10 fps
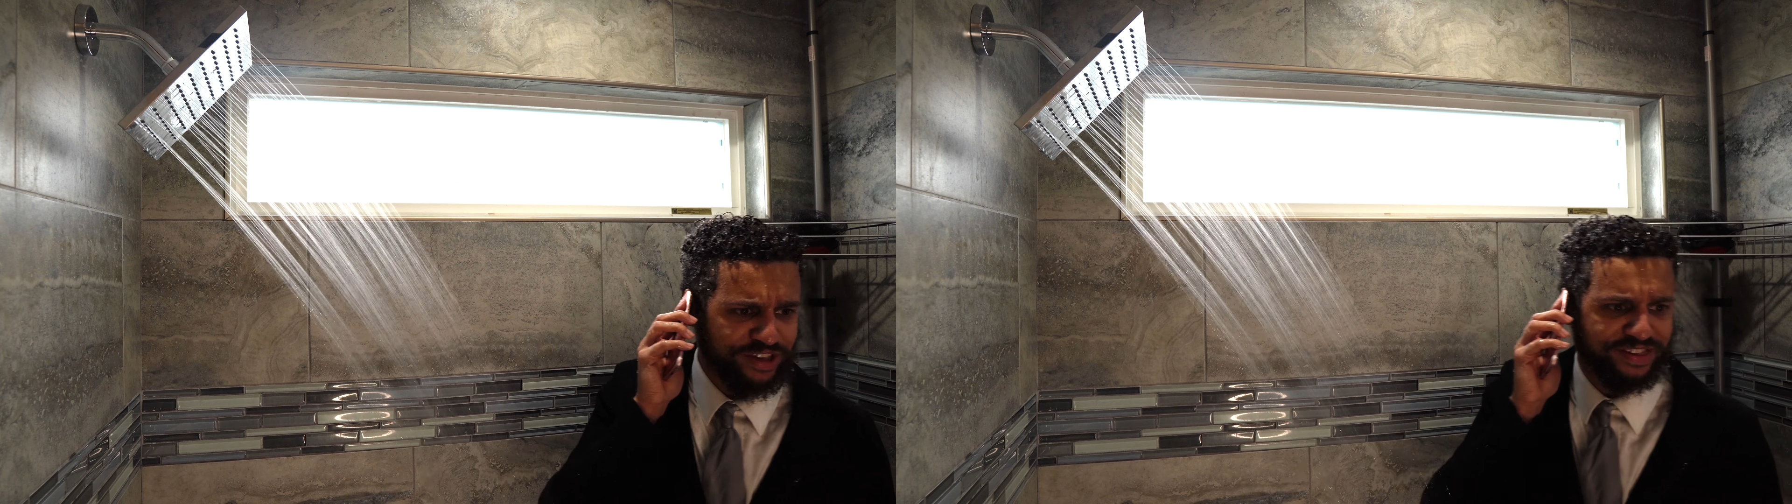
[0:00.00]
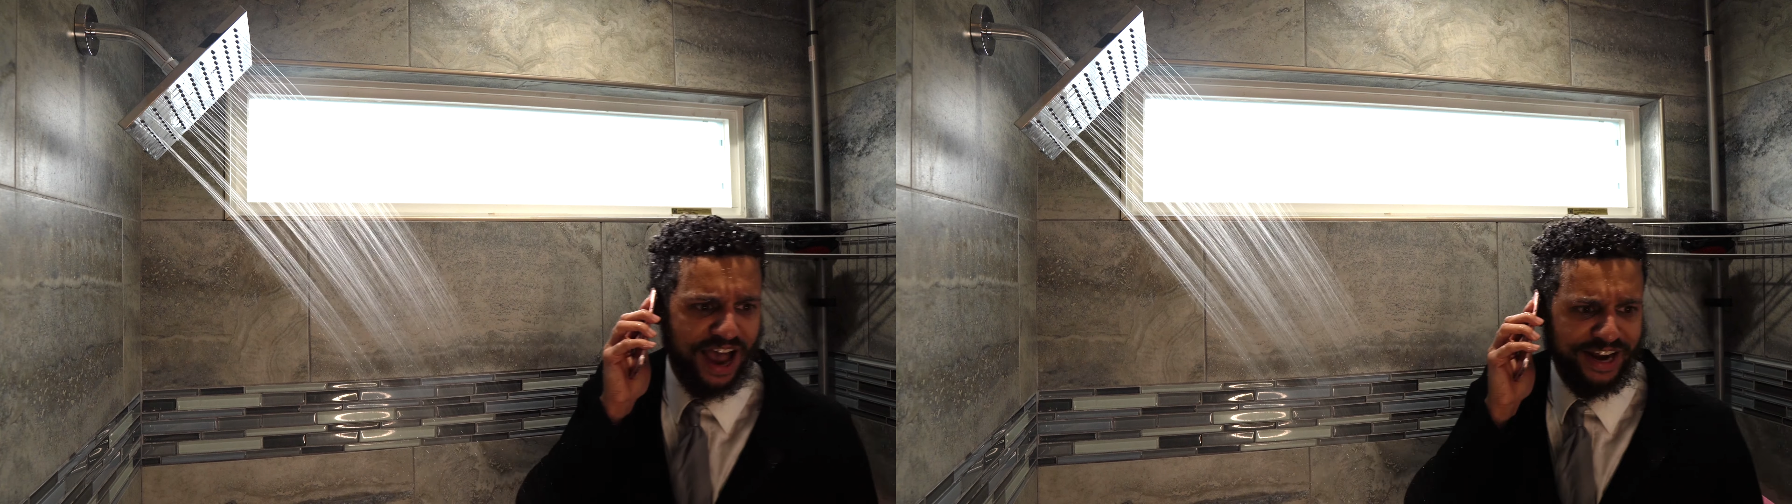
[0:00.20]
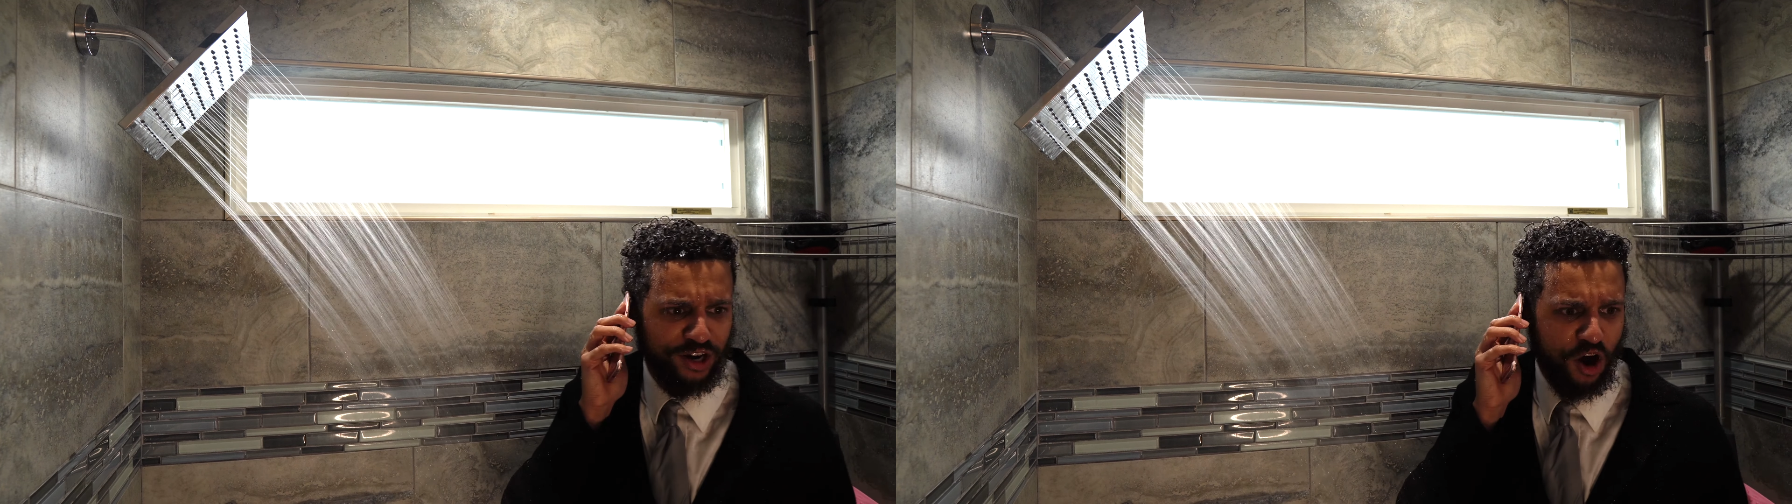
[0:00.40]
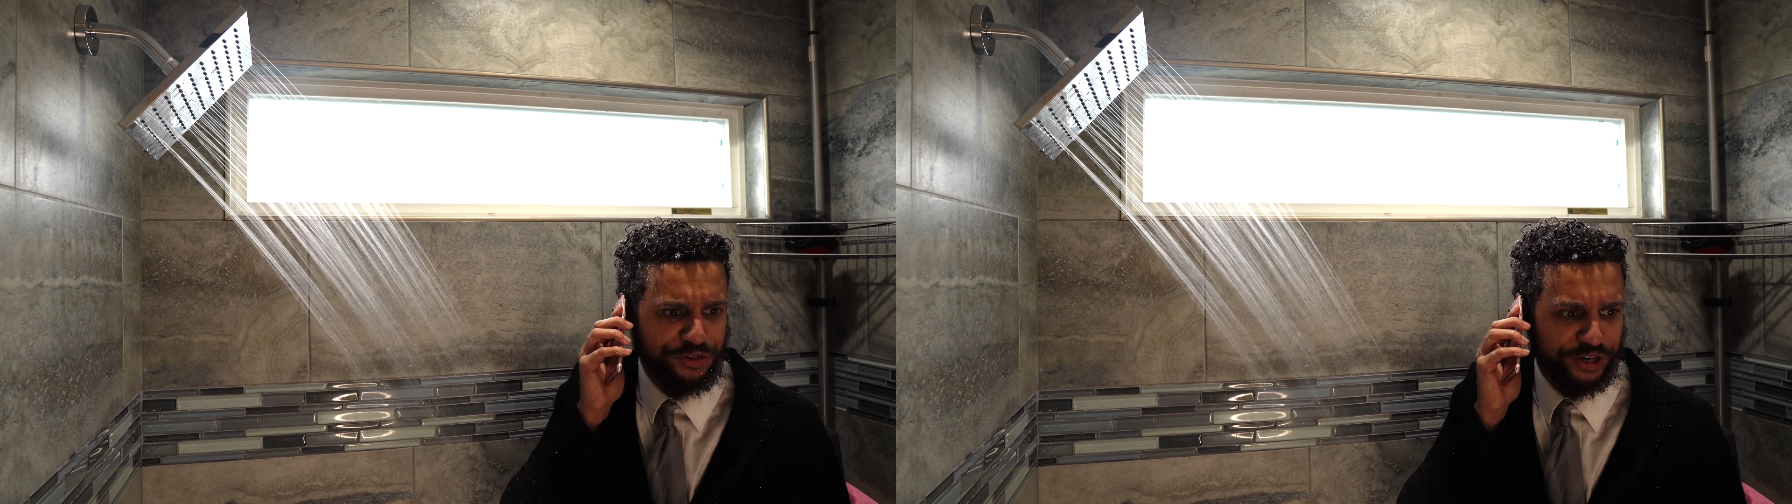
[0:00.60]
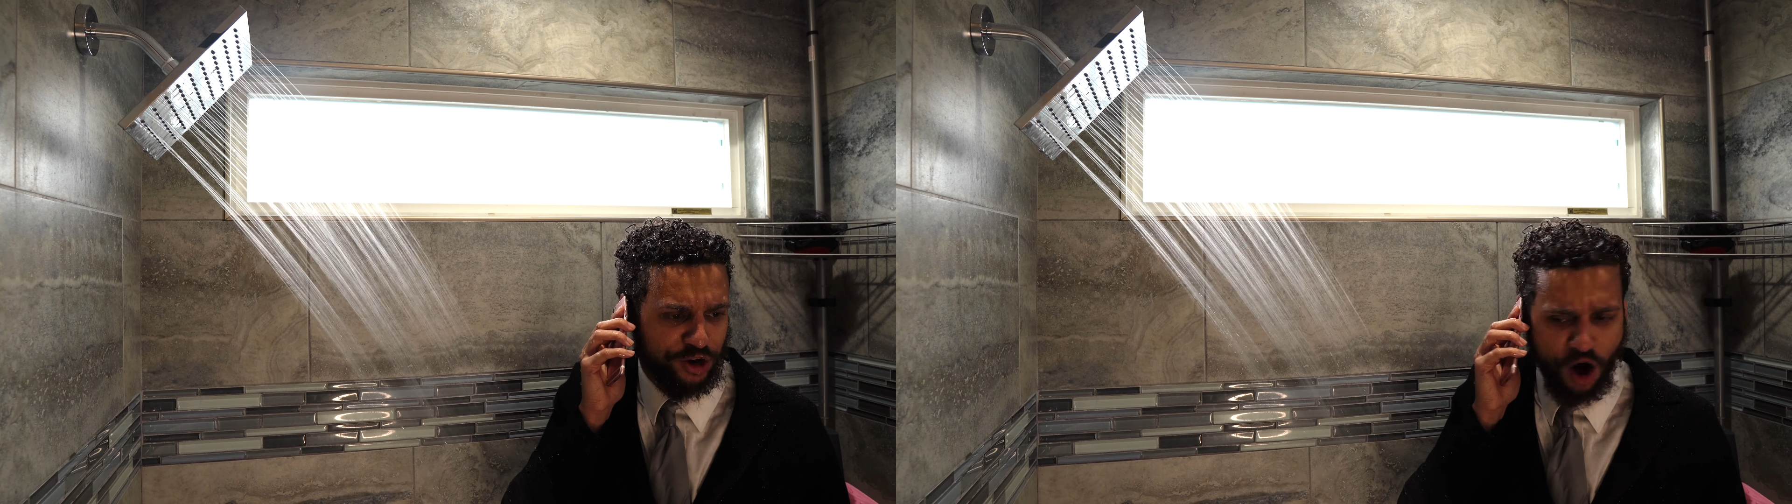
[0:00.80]
re-signing
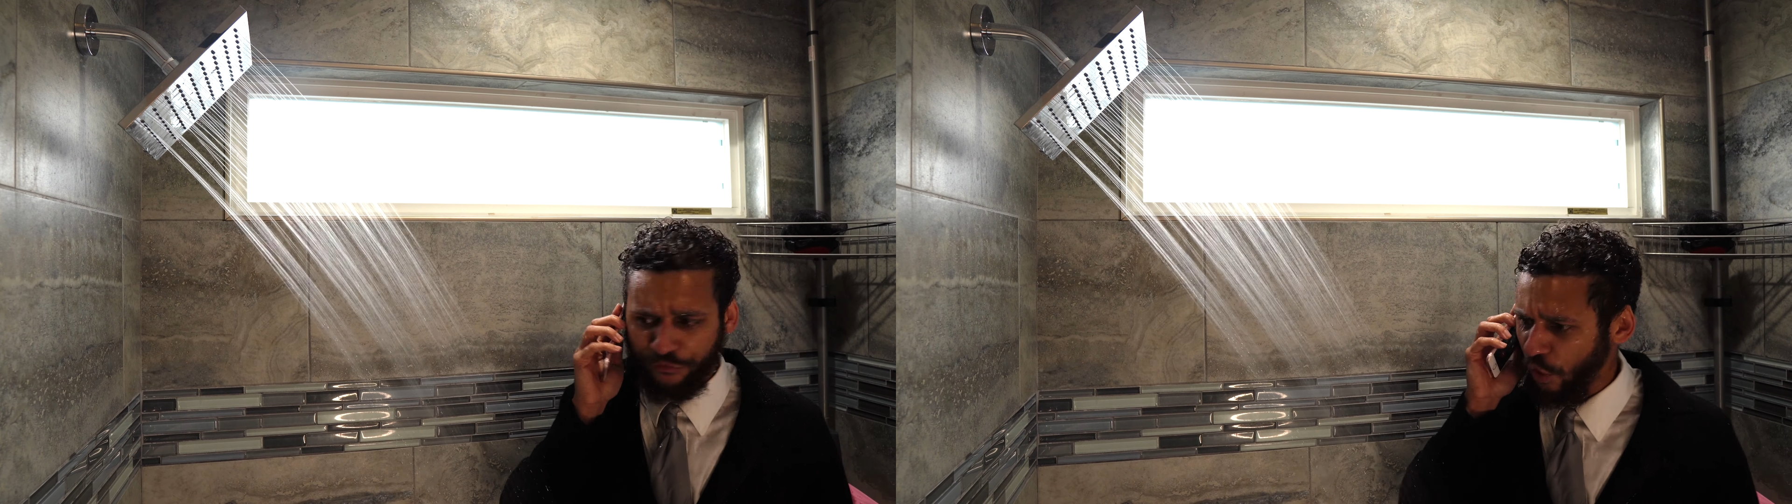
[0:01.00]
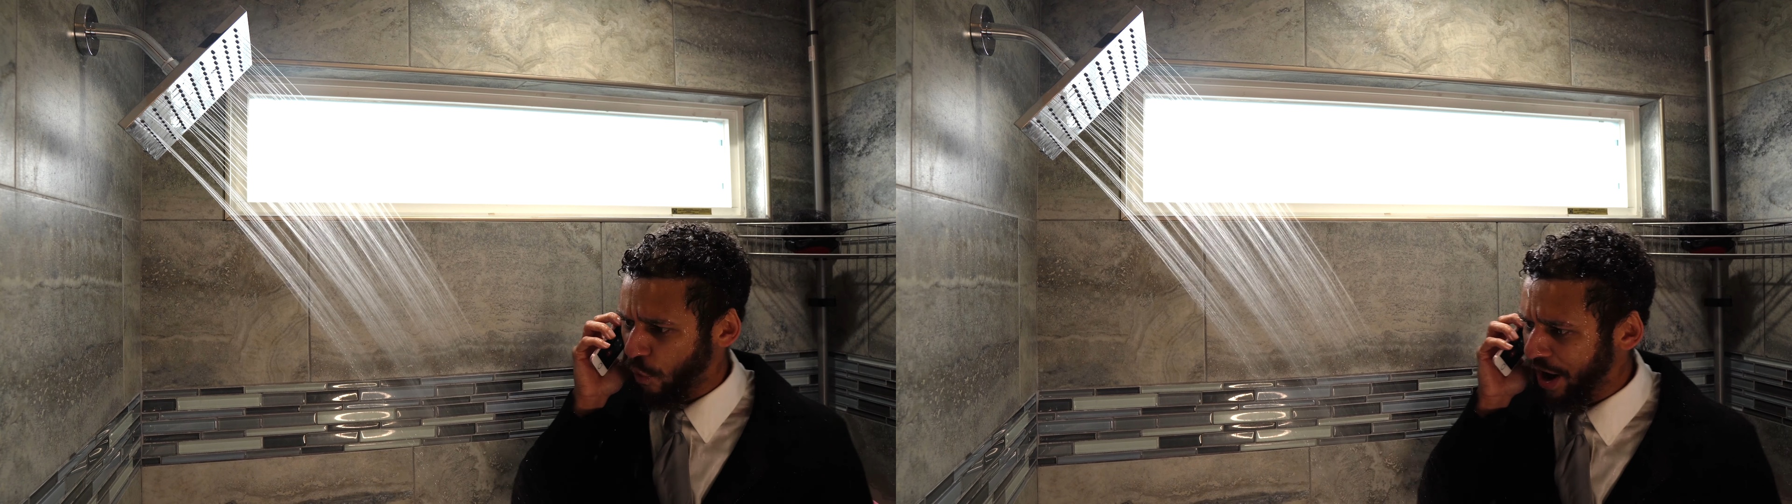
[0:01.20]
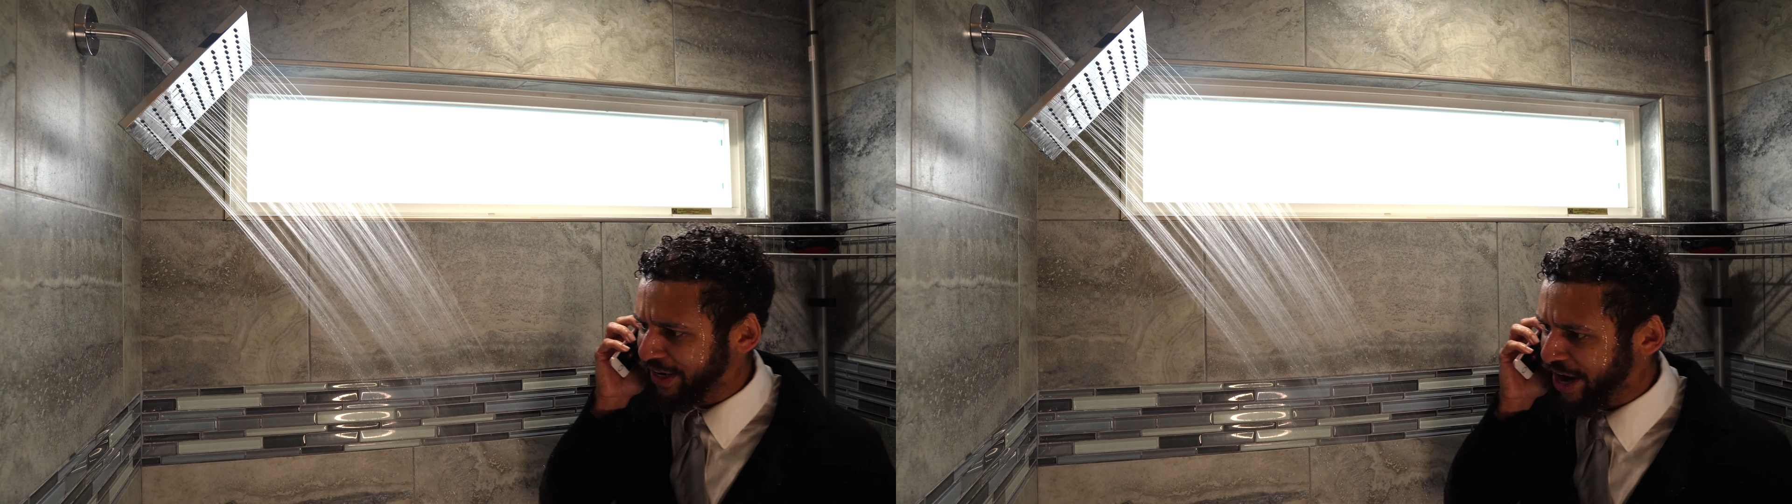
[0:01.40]
Austin Carr for one